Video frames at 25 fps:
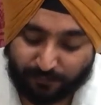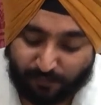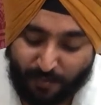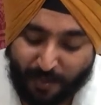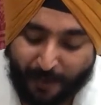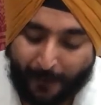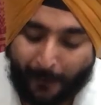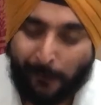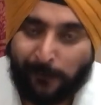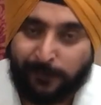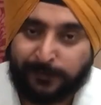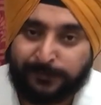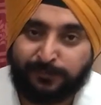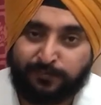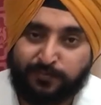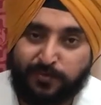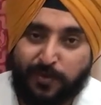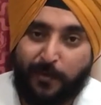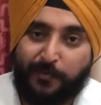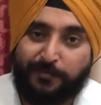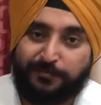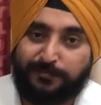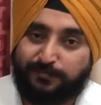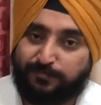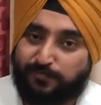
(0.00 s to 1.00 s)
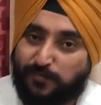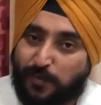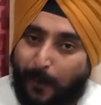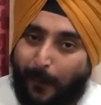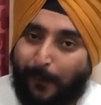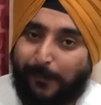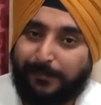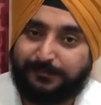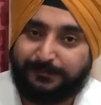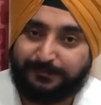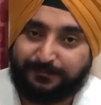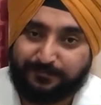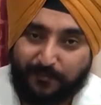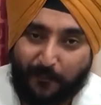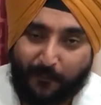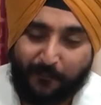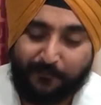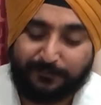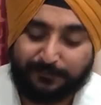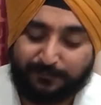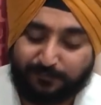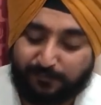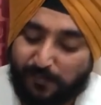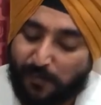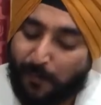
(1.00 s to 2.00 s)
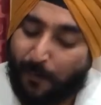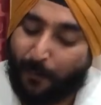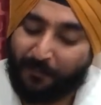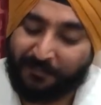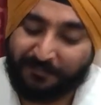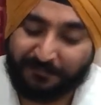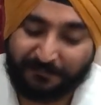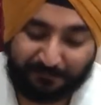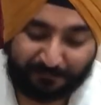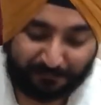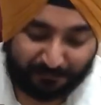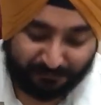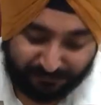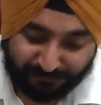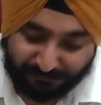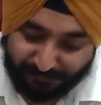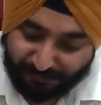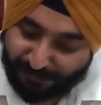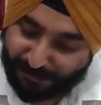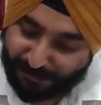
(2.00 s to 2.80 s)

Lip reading: It's thick, rich and very delicious burger.